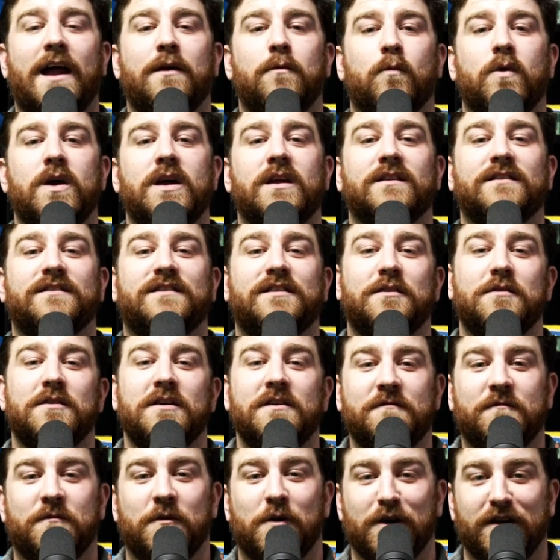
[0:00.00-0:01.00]
will do
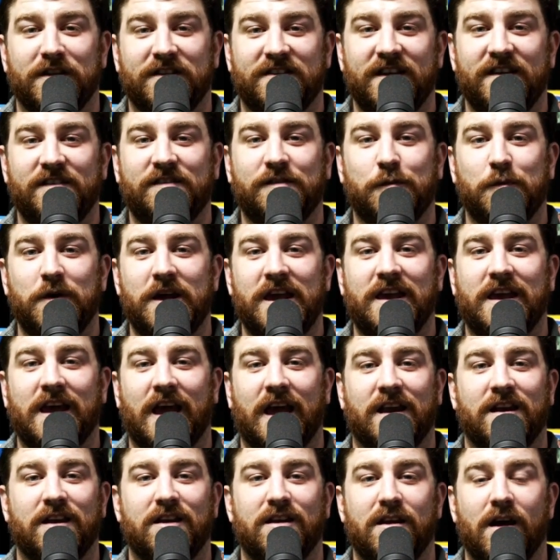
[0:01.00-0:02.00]
it for this week.
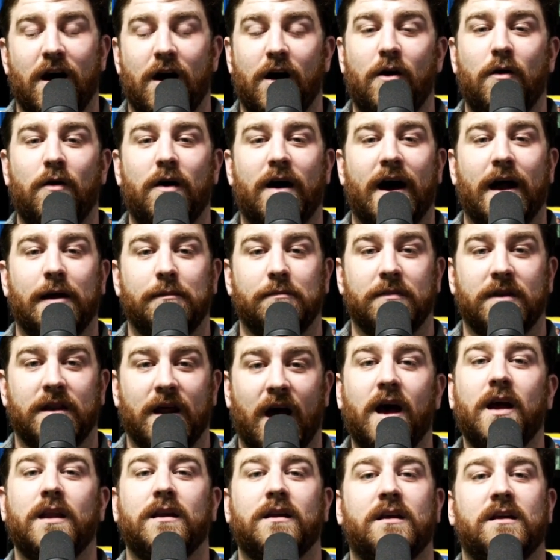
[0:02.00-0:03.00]
And no, I'm
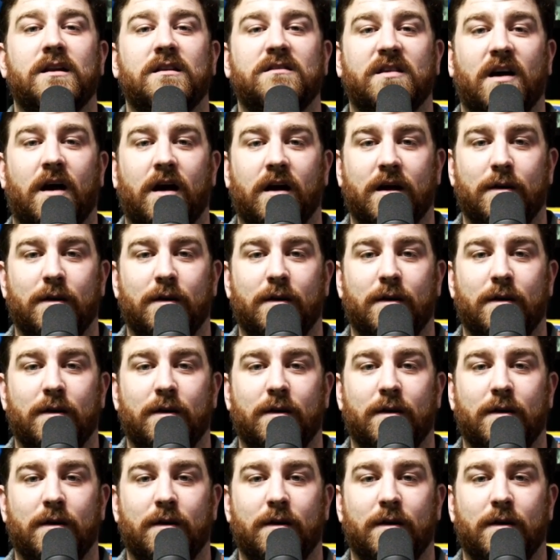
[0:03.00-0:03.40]
not going to talk